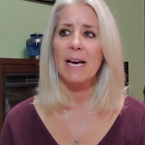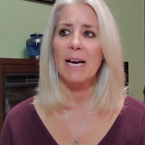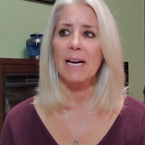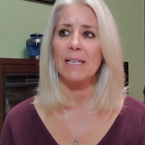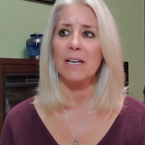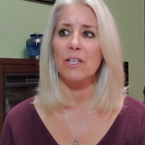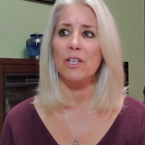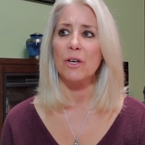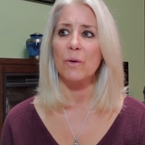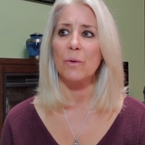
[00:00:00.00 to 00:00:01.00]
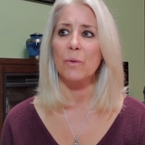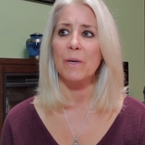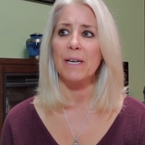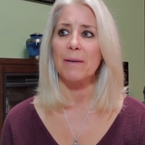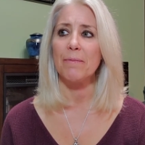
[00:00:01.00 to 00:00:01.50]
And I know
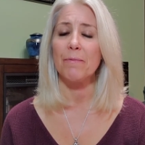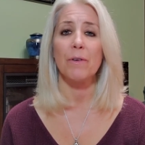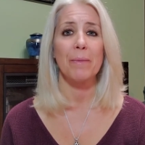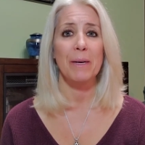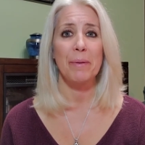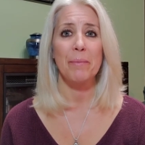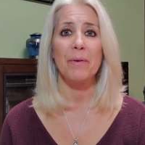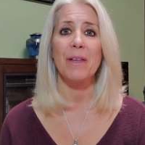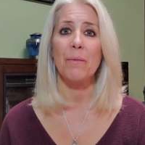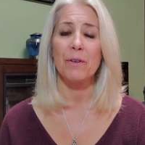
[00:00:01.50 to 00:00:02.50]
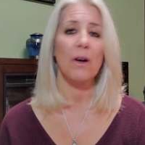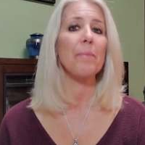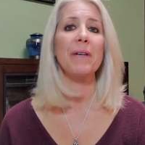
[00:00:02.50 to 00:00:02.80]
um, for many people that would not